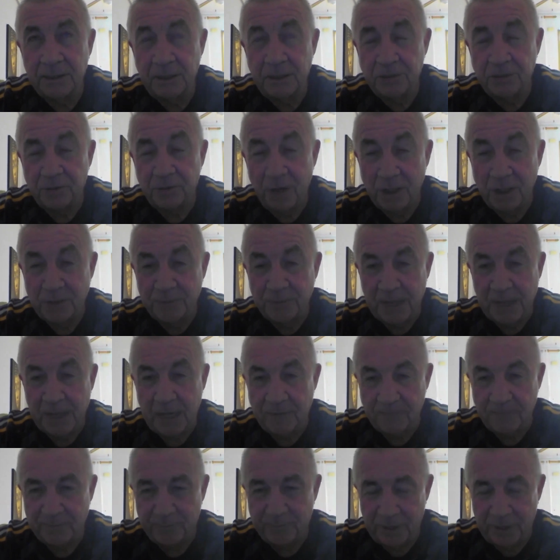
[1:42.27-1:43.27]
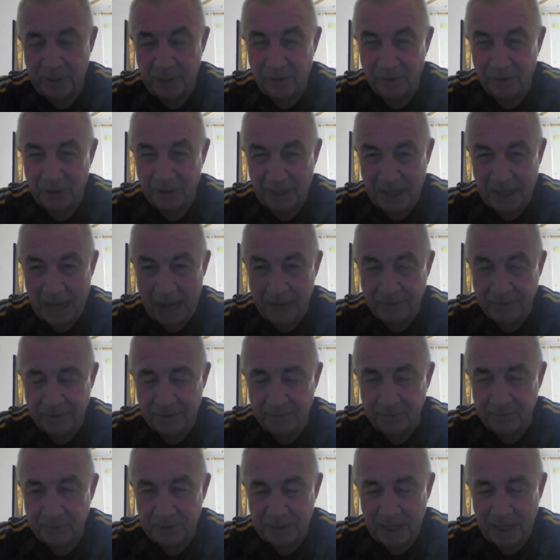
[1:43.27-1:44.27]
think Shrewsbury gave a pretty good account
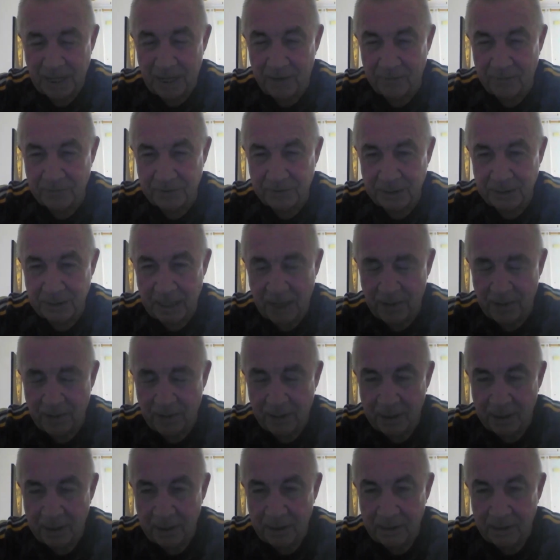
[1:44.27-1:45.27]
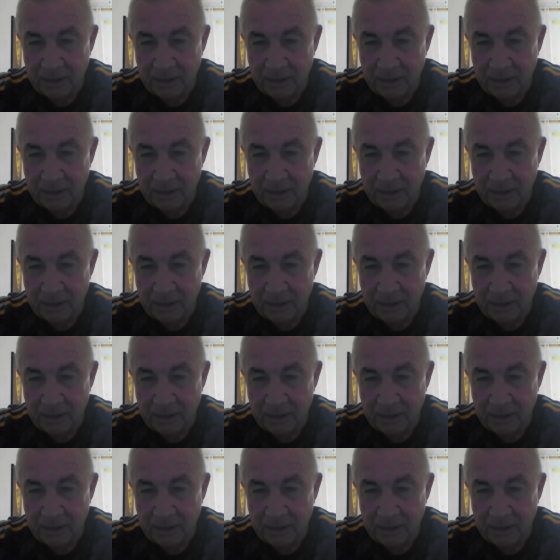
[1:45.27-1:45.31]
of themselves, and they